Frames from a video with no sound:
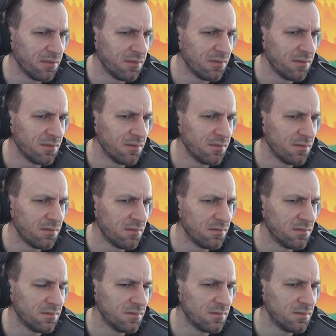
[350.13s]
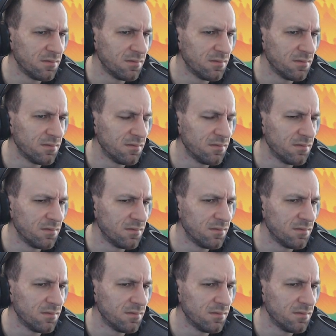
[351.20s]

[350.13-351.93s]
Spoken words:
No one is speaking in this clip.